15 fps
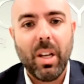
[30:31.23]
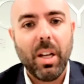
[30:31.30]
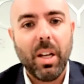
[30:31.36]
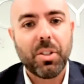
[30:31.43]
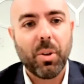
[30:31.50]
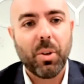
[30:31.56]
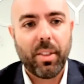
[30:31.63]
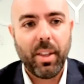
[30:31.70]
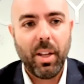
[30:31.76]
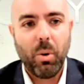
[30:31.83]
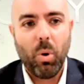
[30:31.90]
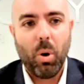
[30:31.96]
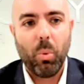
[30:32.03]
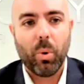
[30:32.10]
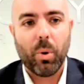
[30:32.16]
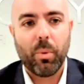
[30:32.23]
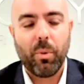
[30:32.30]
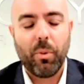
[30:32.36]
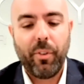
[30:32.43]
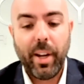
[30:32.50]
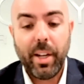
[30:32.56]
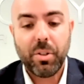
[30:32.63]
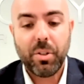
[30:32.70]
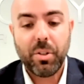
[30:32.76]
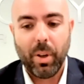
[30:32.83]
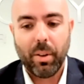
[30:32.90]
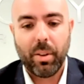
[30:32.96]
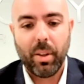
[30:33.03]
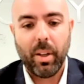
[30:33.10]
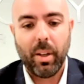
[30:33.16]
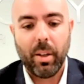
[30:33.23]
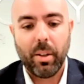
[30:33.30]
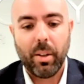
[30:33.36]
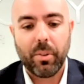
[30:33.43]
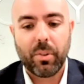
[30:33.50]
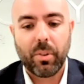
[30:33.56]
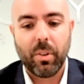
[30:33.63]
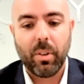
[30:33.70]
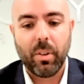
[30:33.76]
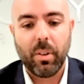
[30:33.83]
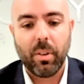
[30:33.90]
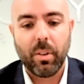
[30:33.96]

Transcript: And so I think what we're faced with is